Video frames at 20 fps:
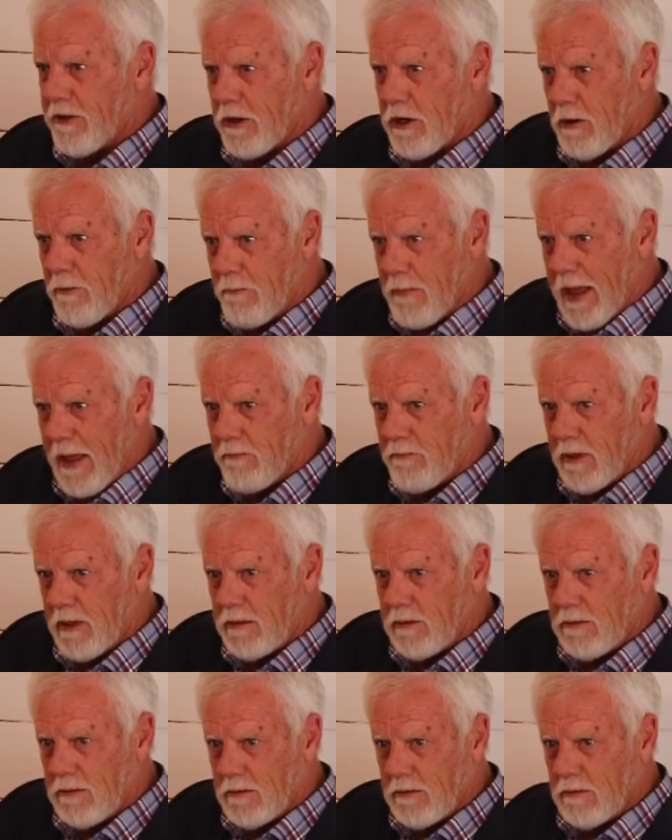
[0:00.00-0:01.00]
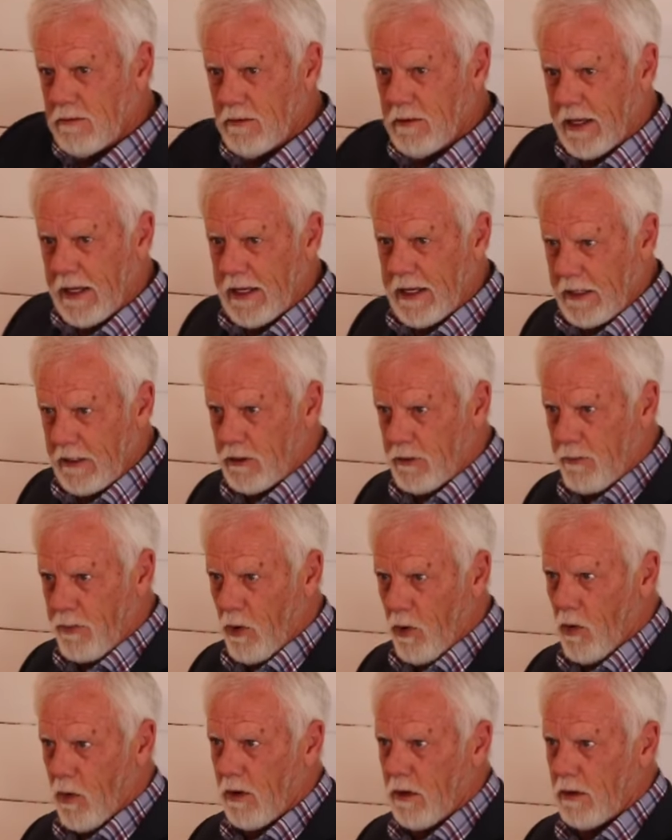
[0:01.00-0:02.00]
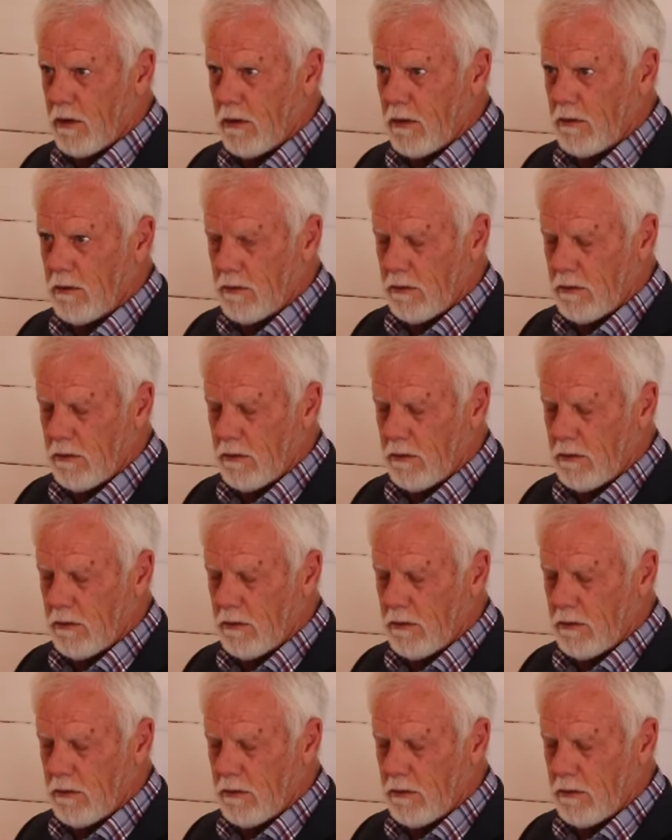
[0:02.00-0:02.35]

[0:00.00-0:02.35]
the commandment and eat the pork.